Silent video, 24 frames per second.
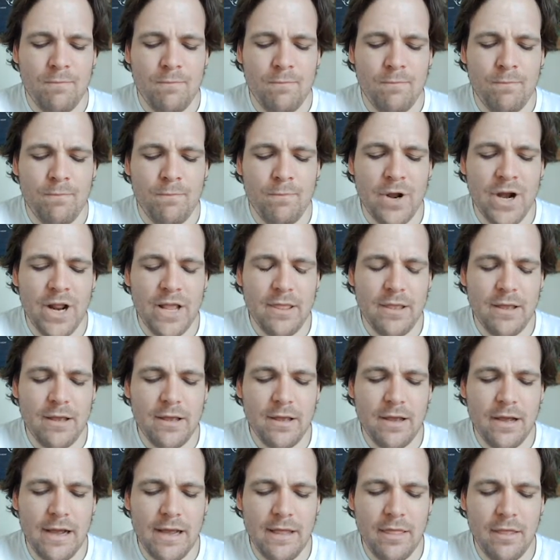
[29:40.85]
But I
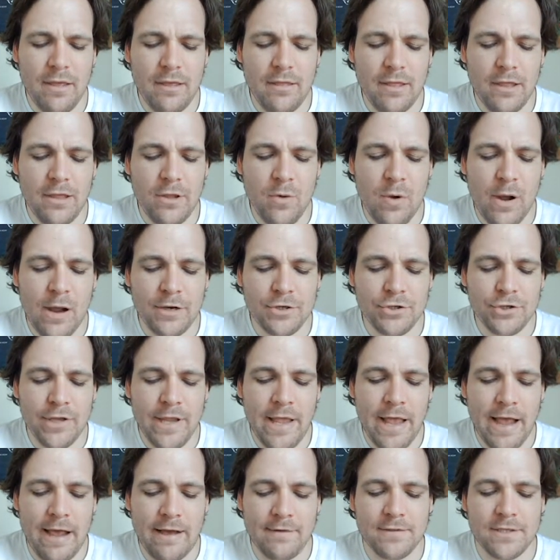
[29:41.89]
think that you actually
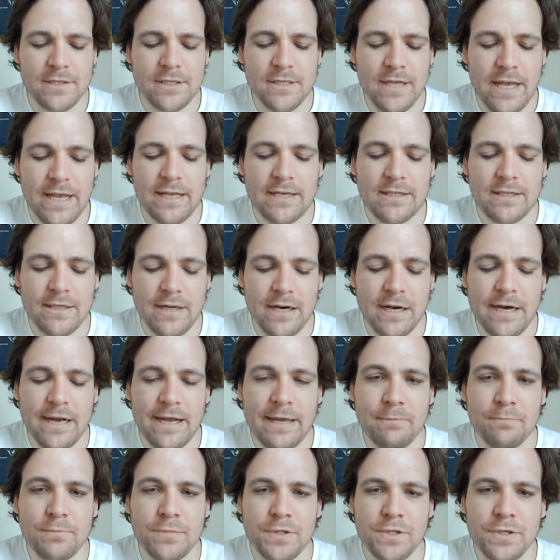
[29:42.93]
have to take
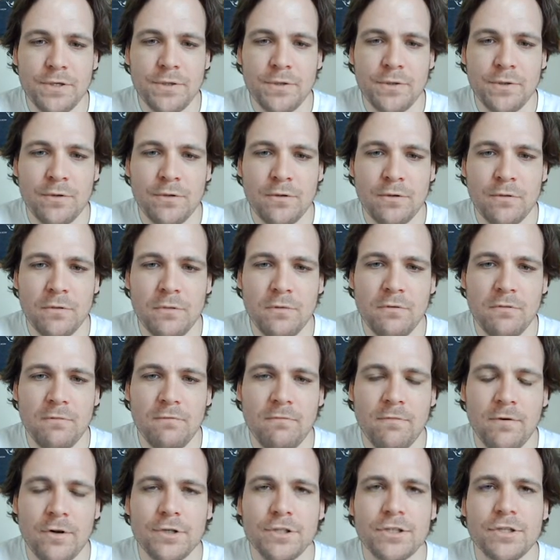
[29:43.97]
time to
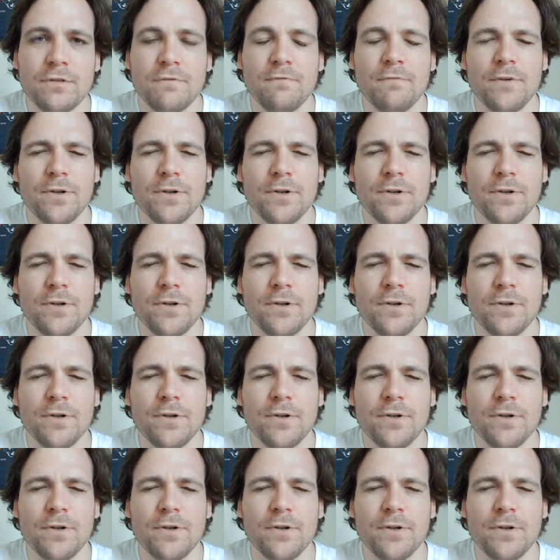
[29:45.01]
first